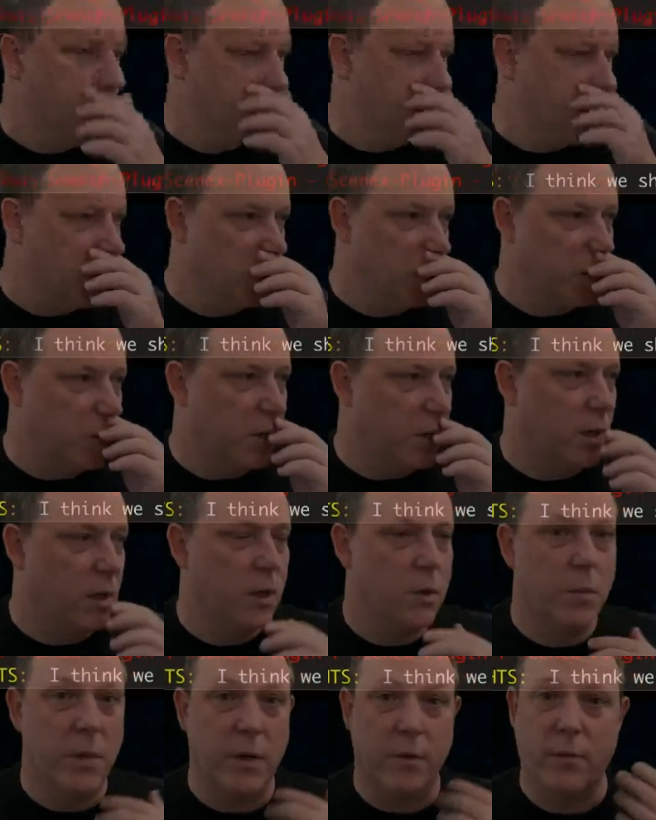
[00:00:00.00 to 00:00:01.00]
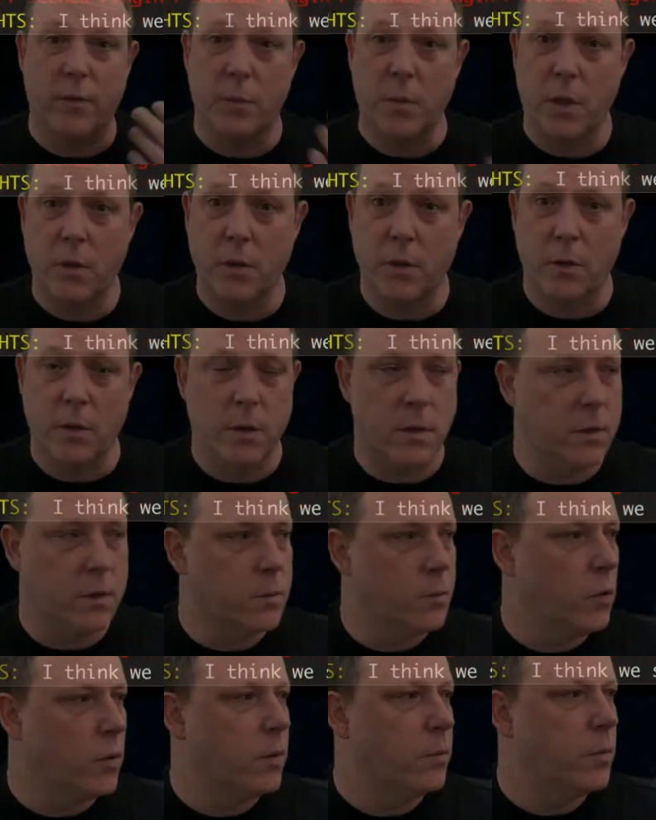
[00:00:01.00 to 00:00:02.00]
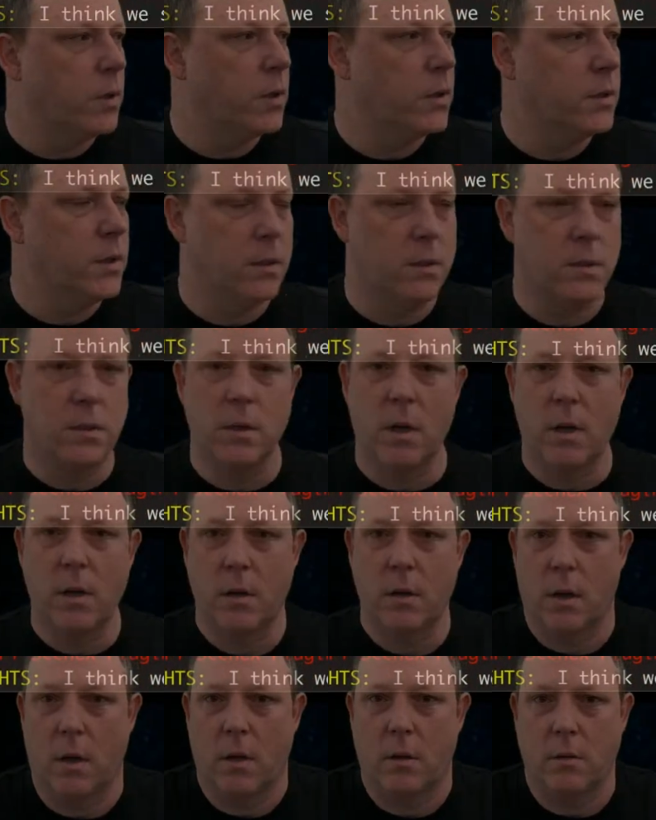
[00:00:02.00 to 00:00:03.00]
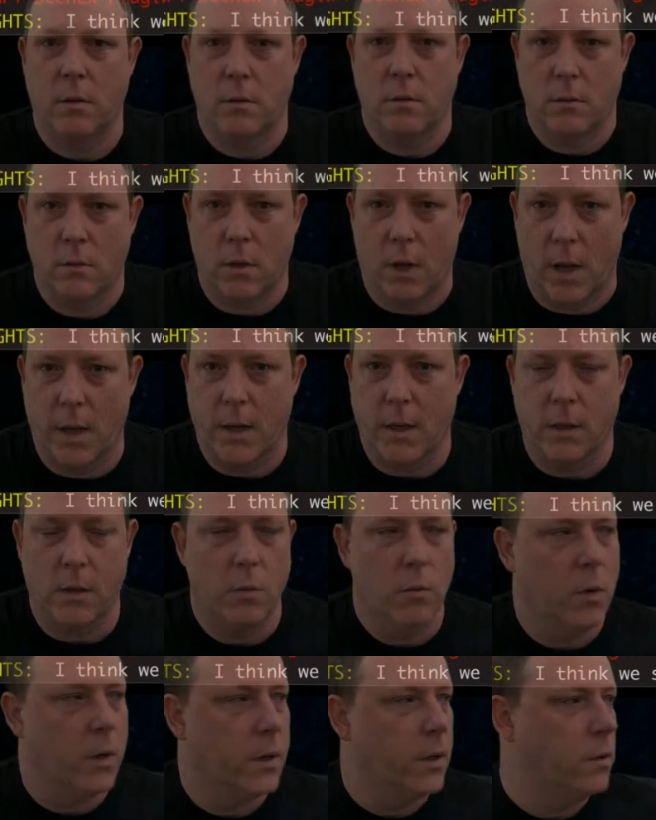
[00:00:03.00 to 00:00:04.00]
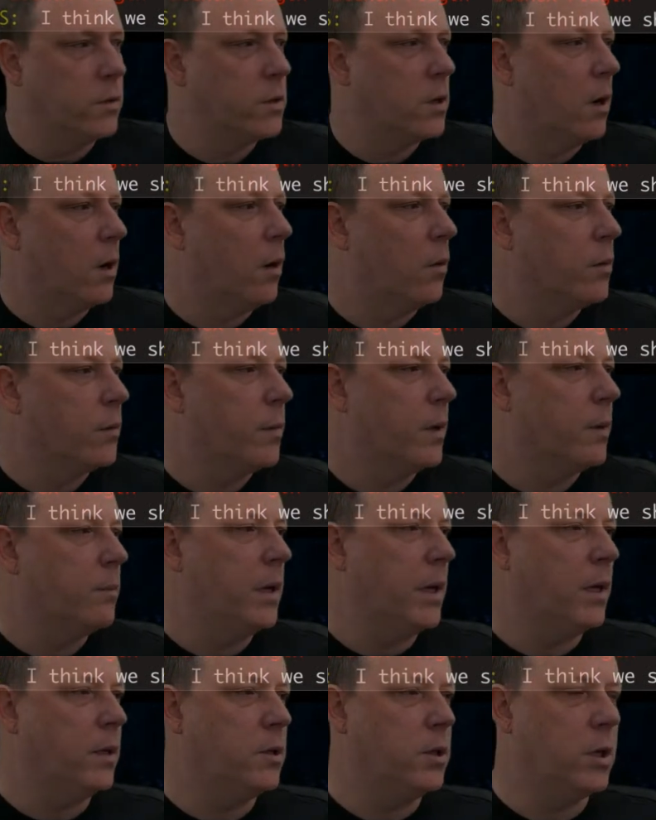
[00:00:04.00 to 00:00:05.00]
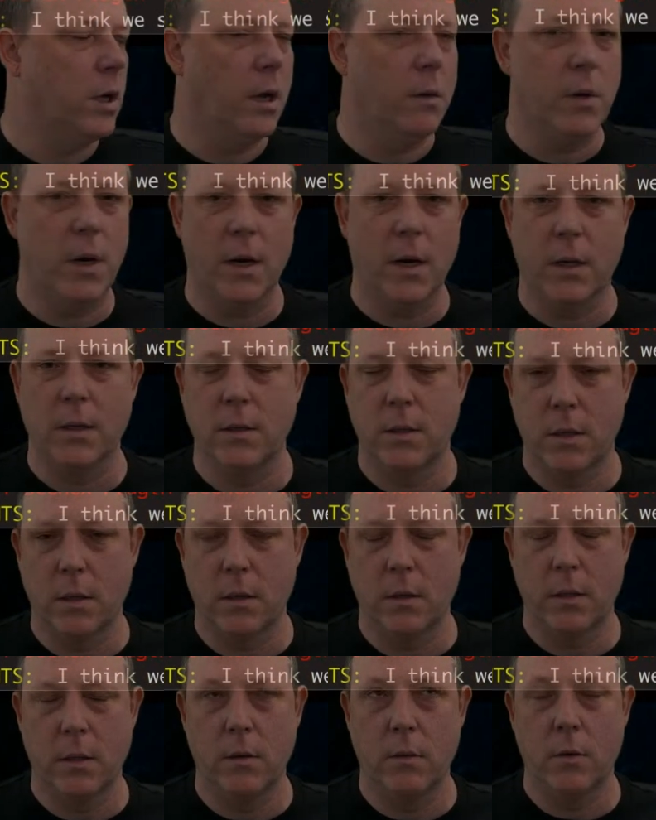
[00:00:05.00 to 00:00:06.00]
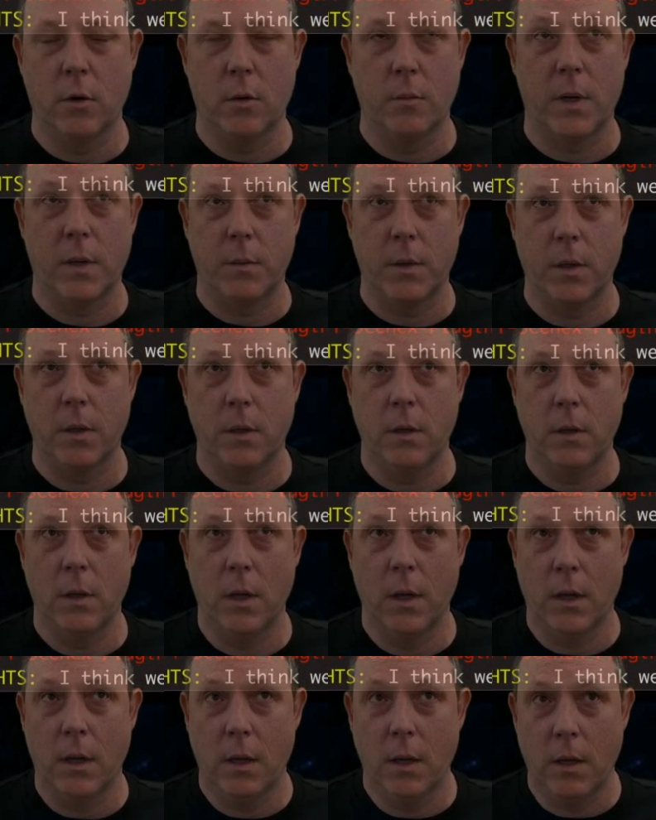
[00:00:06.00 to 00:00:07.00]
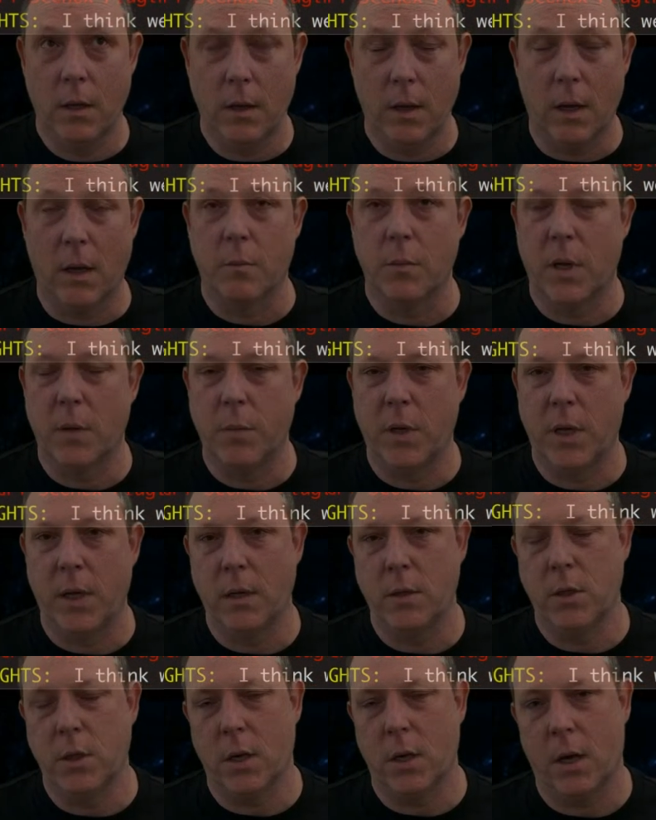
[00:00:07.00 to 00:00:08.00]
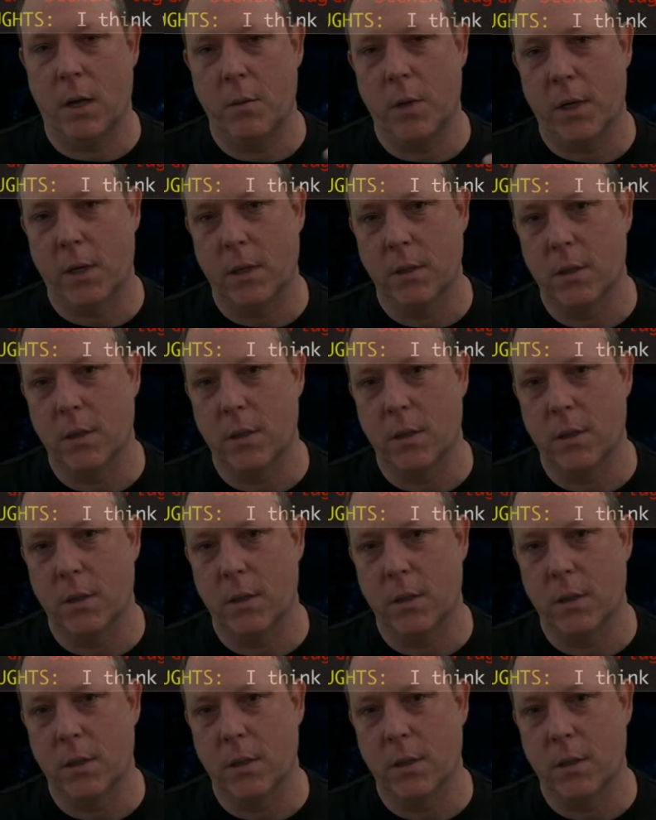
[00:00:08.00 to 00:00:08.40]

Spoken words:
This should look a little bit familiar at this point because it's not unlike what you saw with BabyAGI, but I can tell you, or BabyAGI, but